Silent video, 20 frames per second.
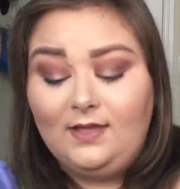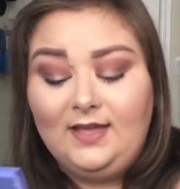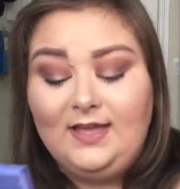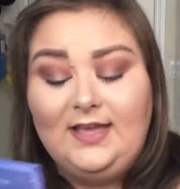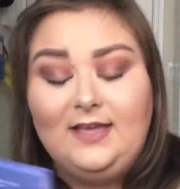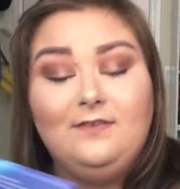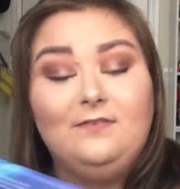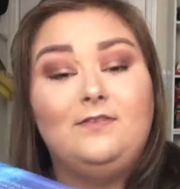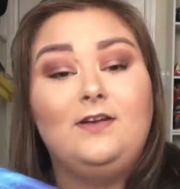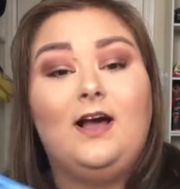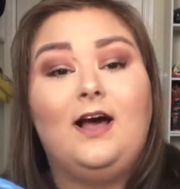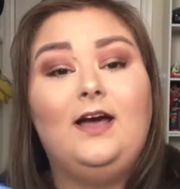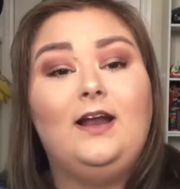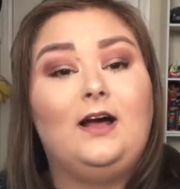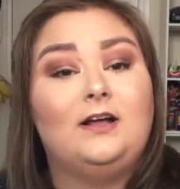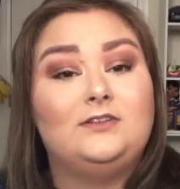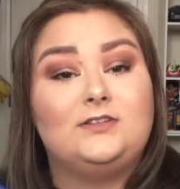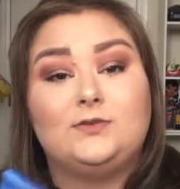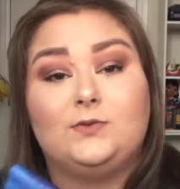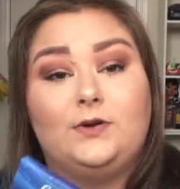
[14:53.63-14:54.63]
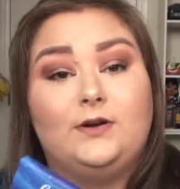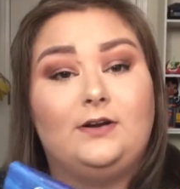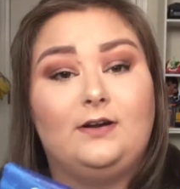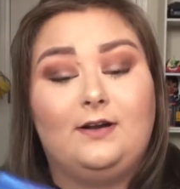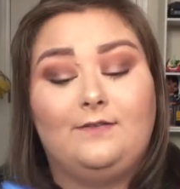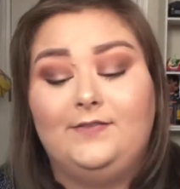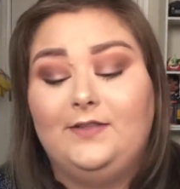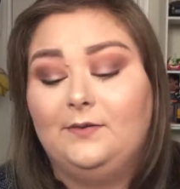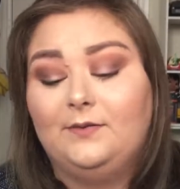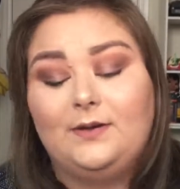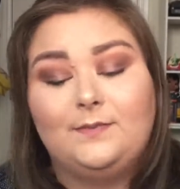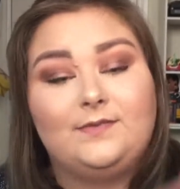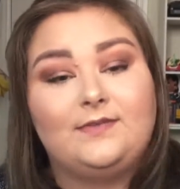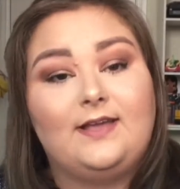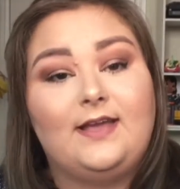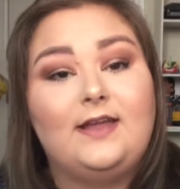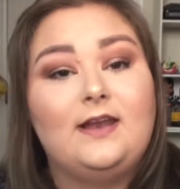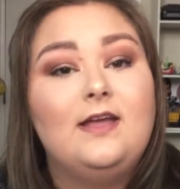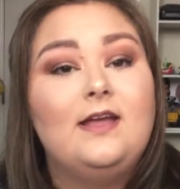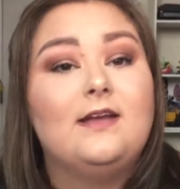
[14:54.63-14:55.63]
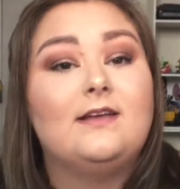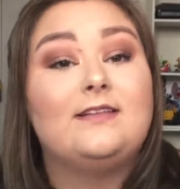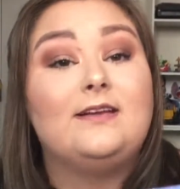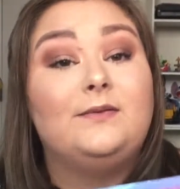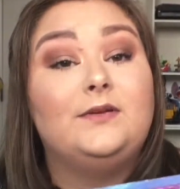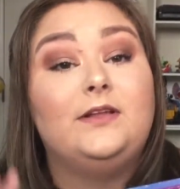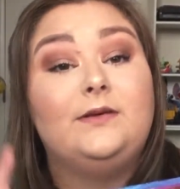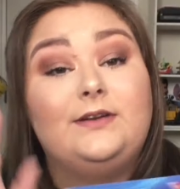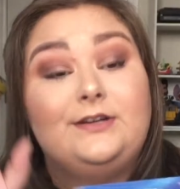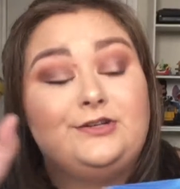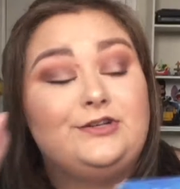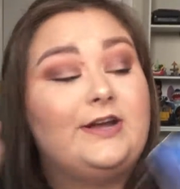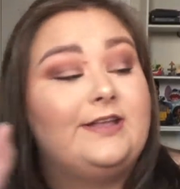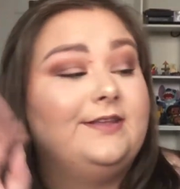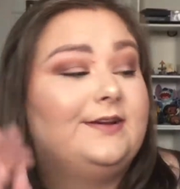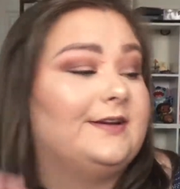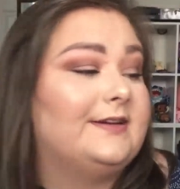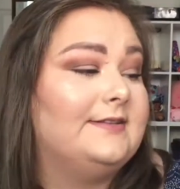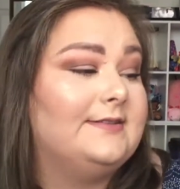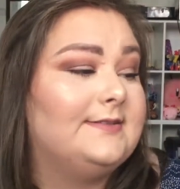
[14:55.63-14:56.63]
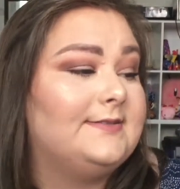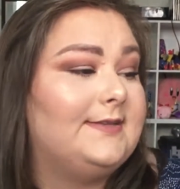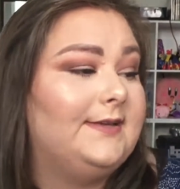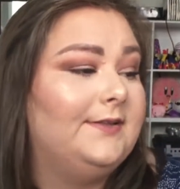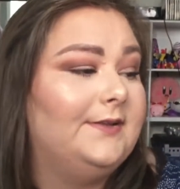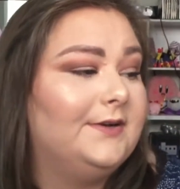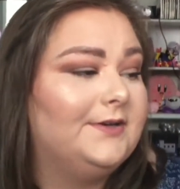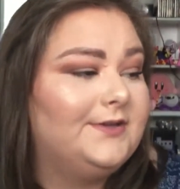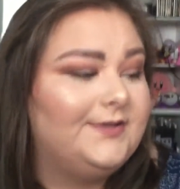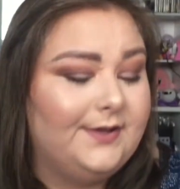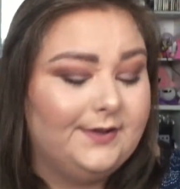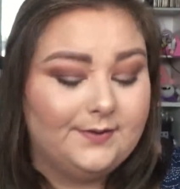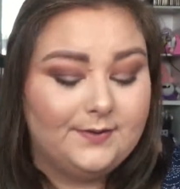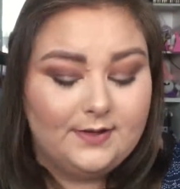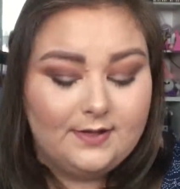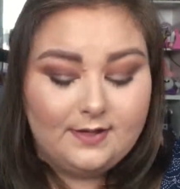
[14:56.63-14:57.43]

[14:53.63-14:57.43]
If not, I'll just order it off their website because I really want to try their concealer too.